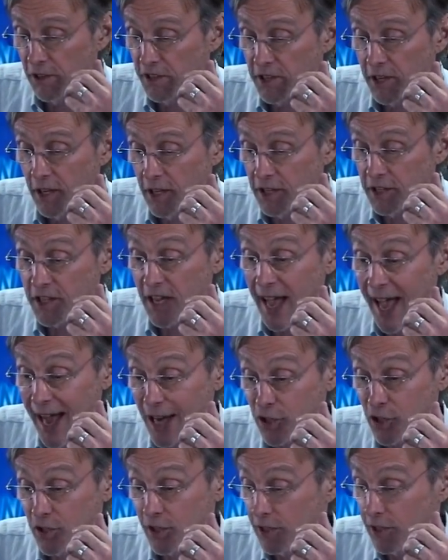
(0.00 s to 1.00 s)
what the hell is
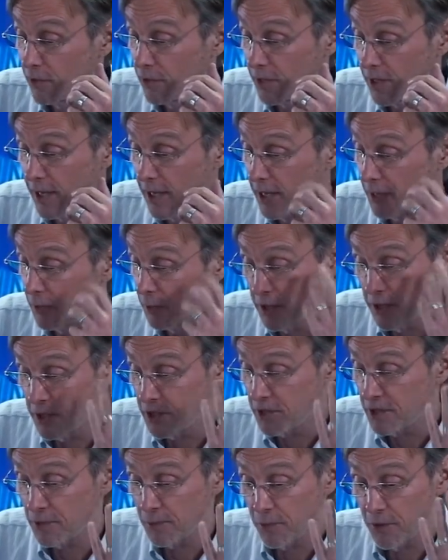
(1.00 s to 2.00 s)
actually going on with
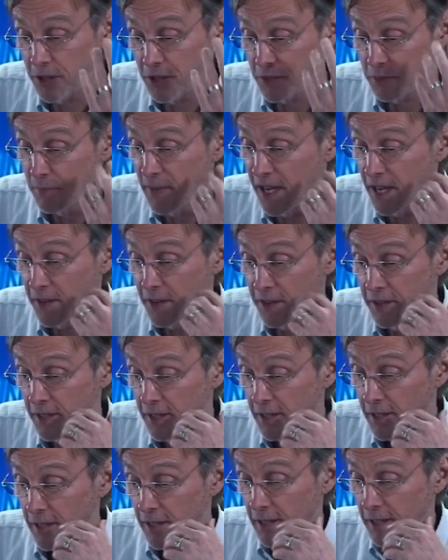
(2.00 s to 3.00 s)
this with this man,
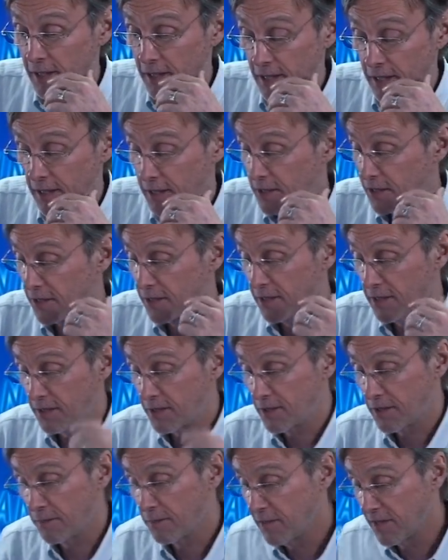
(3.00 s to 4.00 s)
uh, this,
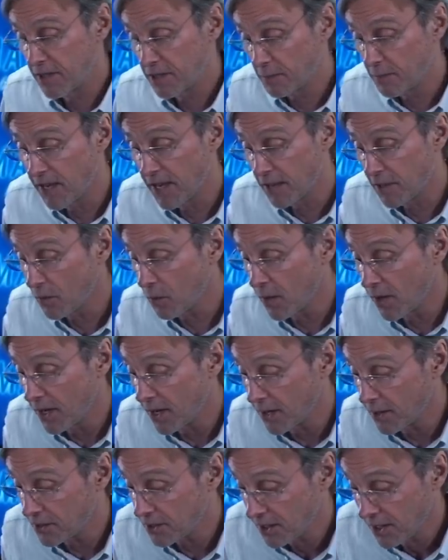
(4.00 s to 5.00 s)
this, this man in the
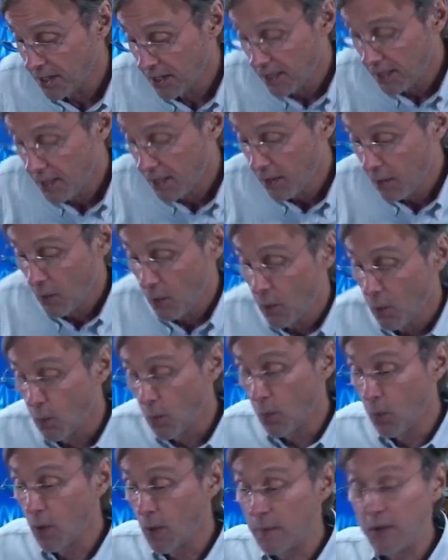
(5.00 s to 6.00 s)
White House.
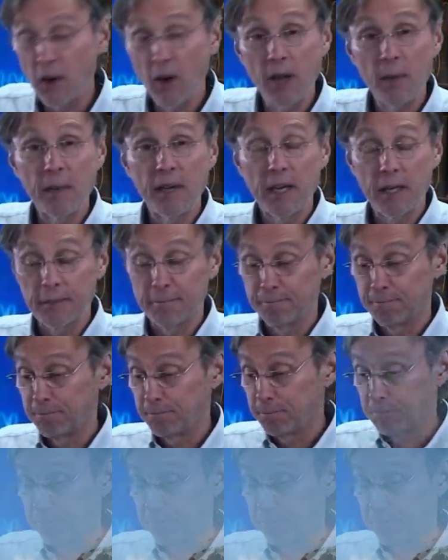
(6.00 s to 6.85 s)
We'll be right back.